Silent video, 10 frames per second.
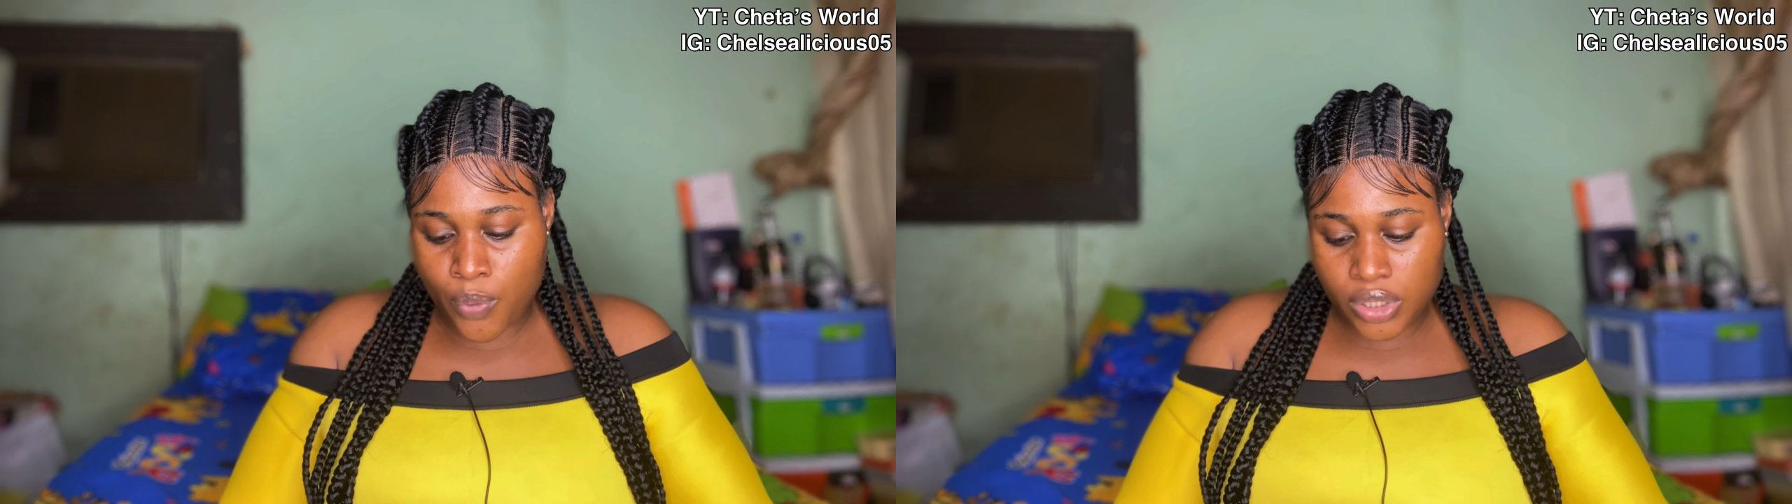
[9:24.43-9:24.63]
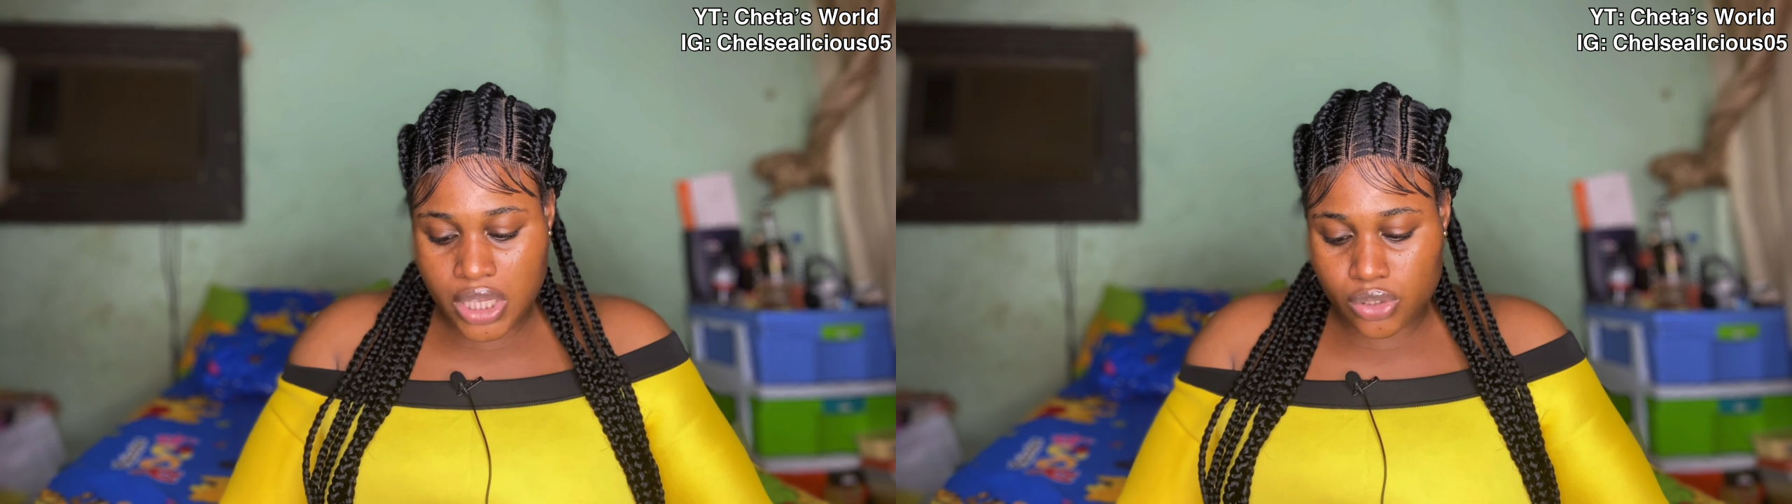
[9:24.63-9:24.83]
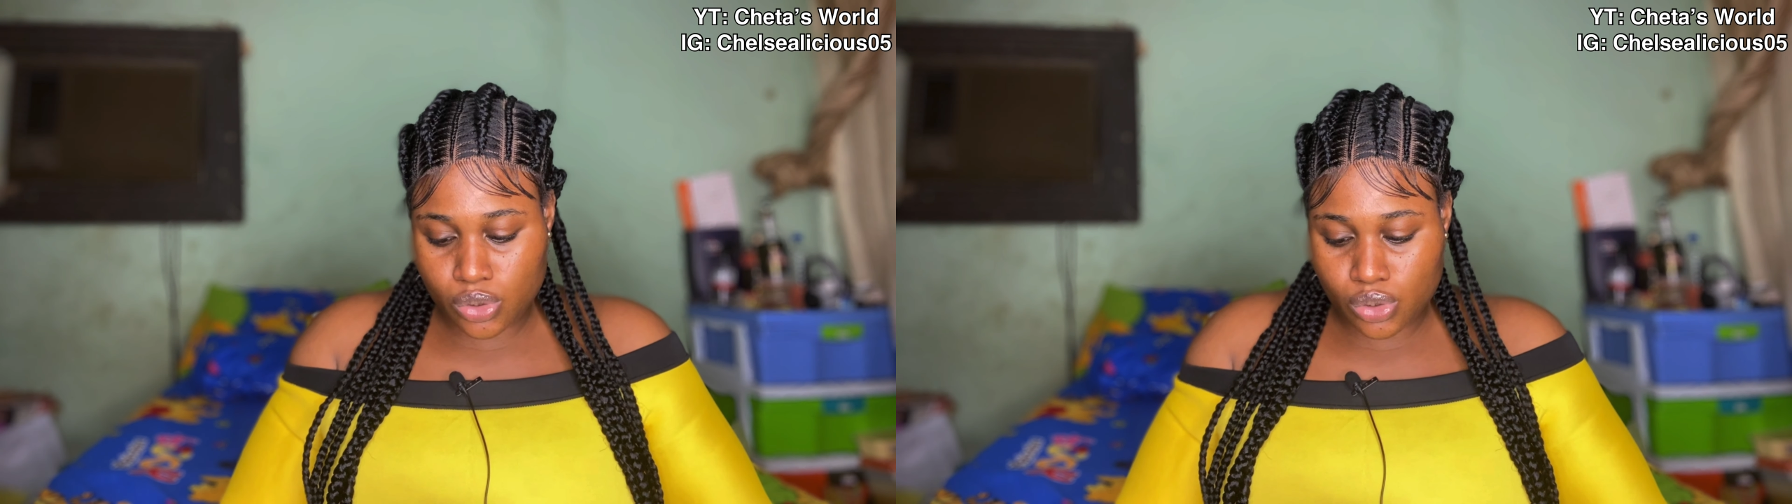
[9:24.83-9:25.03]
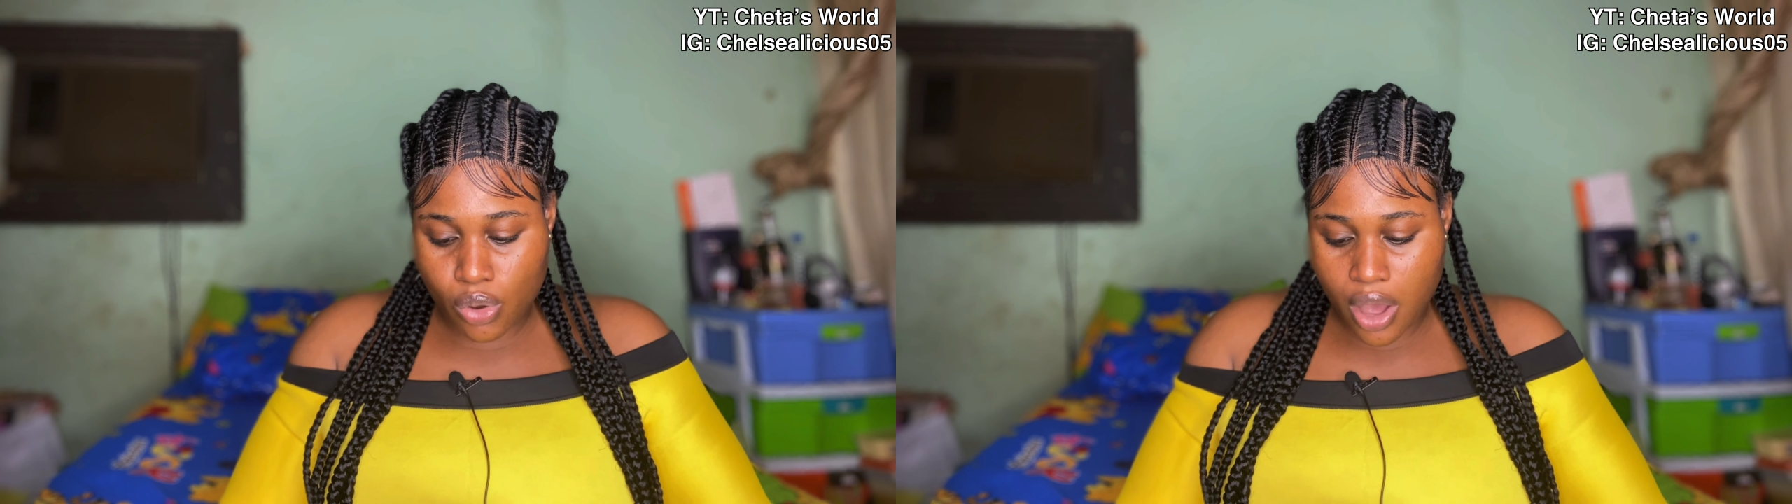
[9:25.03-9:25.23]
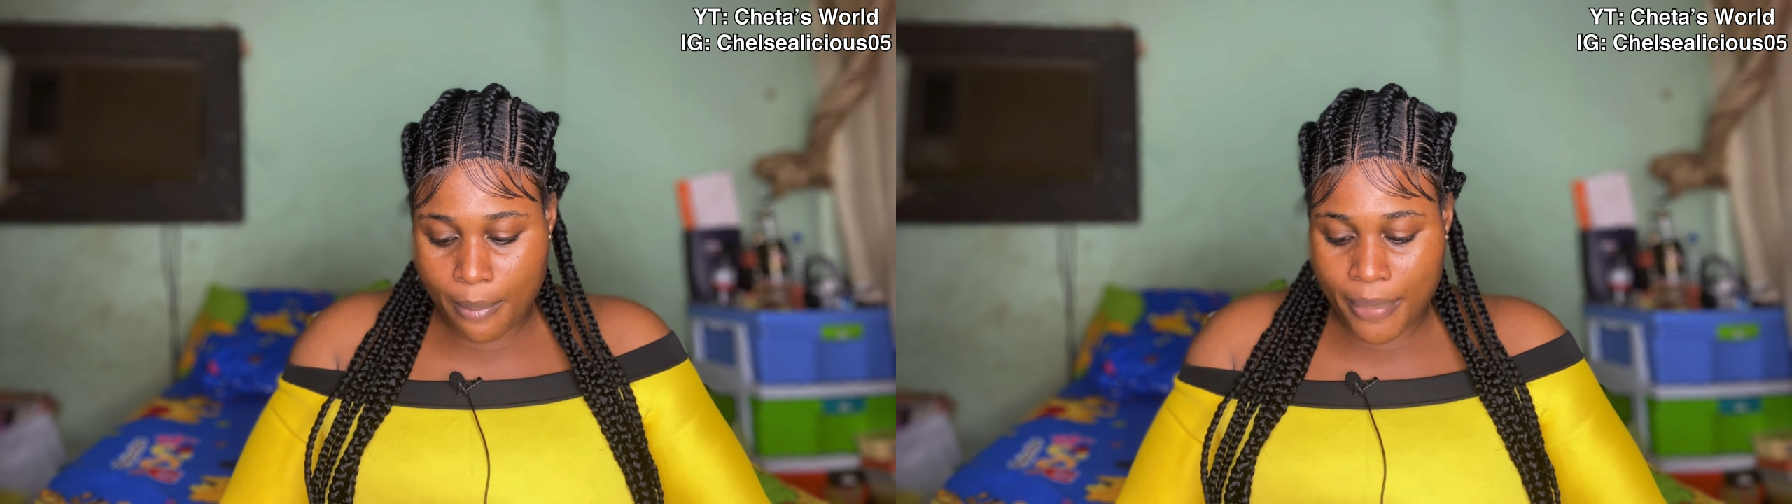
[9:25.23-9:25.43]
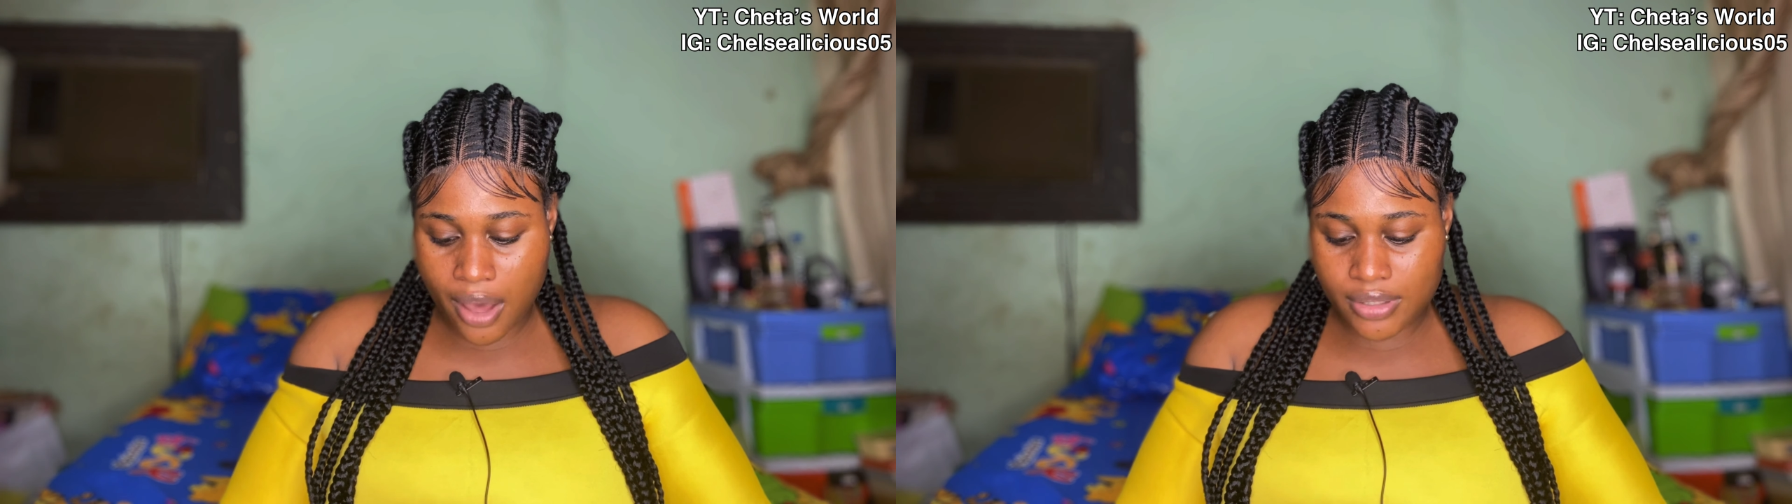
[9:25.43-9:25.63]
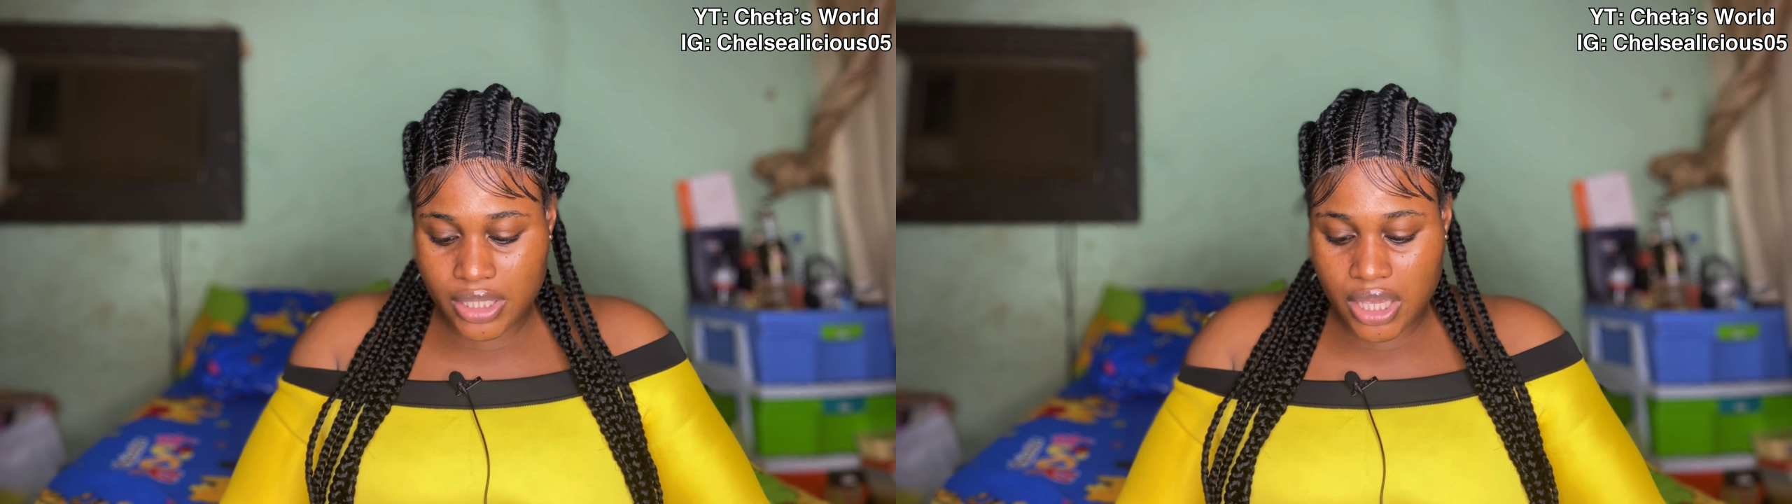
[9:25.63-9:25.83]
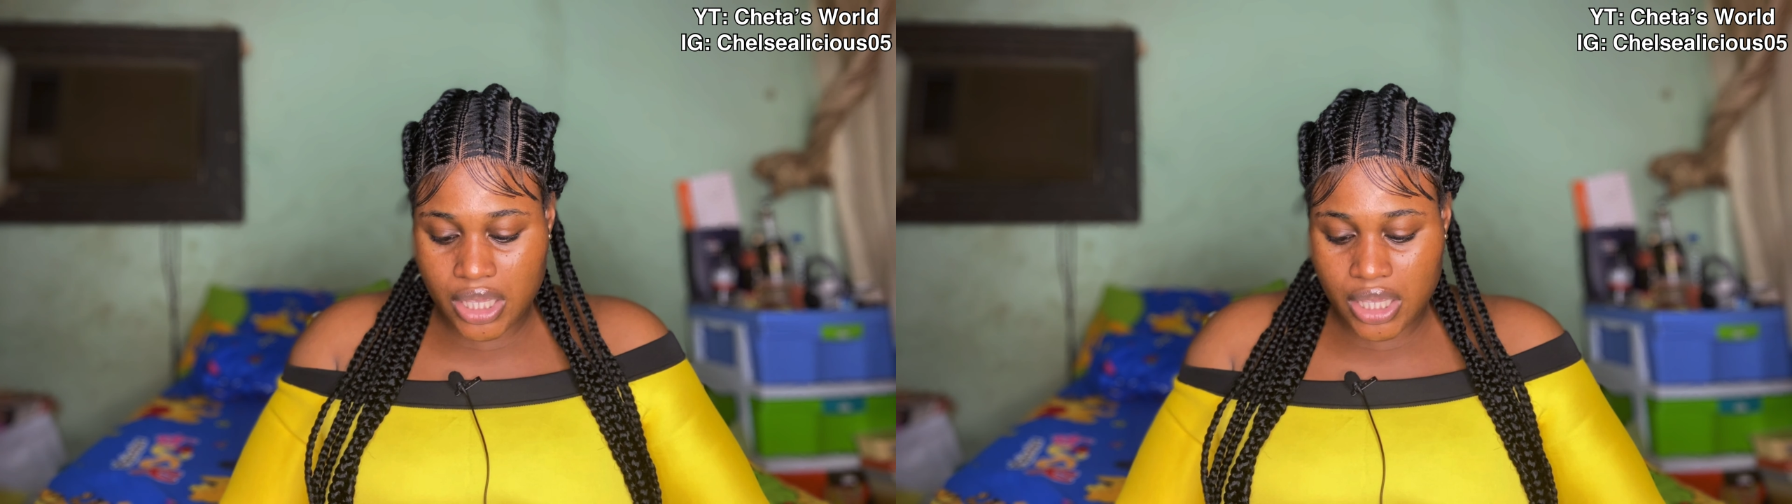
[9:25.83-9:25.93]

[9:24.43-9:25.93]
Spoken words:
wanted to talk about